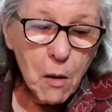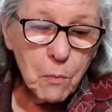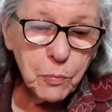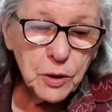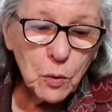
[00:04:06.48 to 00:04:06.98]

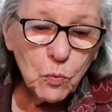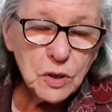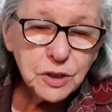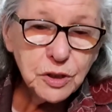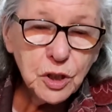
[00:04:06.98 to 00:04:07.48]
But it
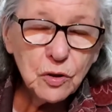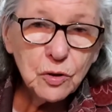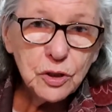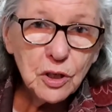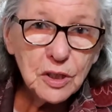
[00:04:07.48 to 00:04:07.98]
wasn't a
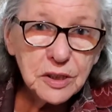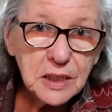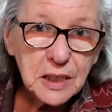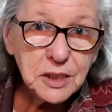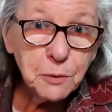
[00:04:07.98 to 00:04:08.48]
good
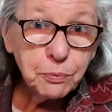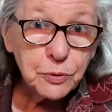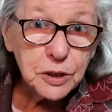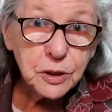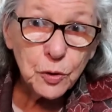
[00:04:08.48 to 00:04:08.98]
idea to
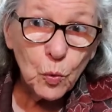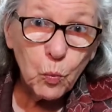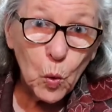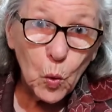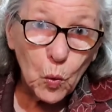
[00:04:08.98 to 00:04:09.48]
put it on a
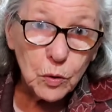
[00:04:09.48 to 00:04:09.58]
wall.